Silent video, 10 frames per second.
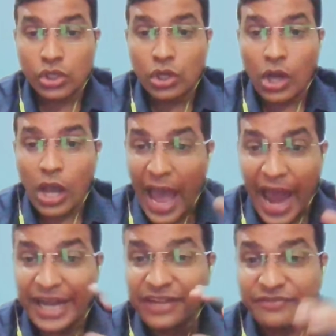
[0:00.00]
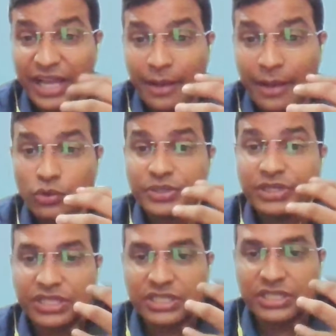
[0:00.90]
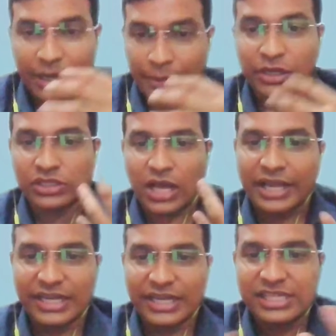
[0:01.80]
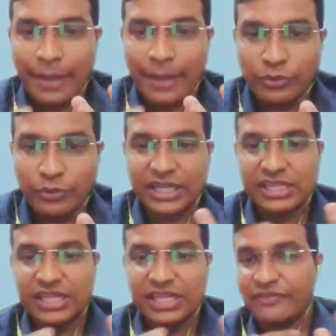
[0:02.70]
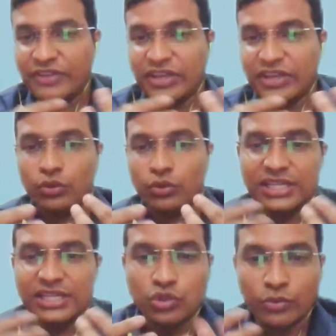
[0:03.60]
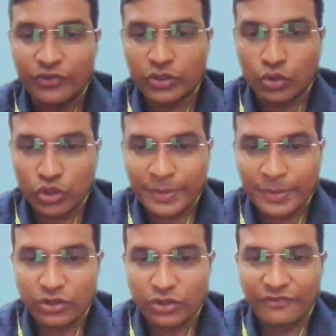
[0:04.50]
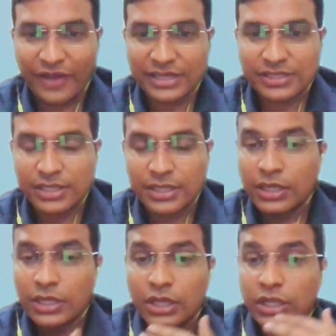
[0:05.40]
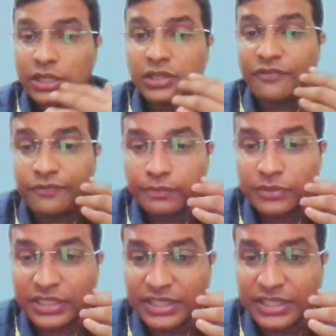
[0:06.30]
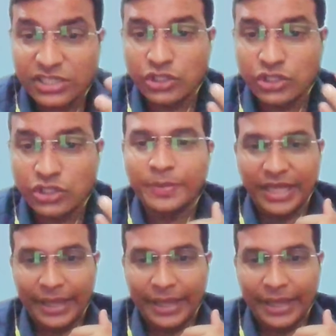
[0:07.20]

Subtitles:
And if they come out with a reason, because again, it's an hypothetical thing that we can only assume for those particular facts, the reason should be there.